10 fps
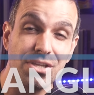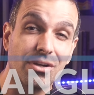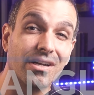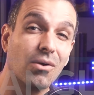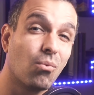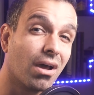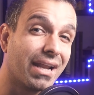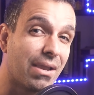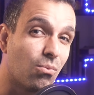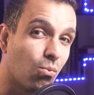you're gonna want
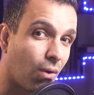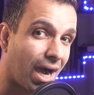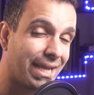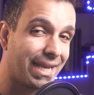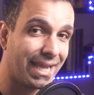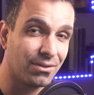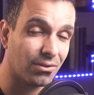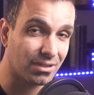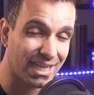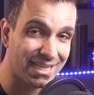a wide
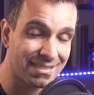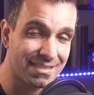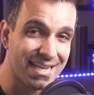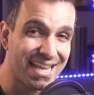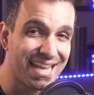angle lens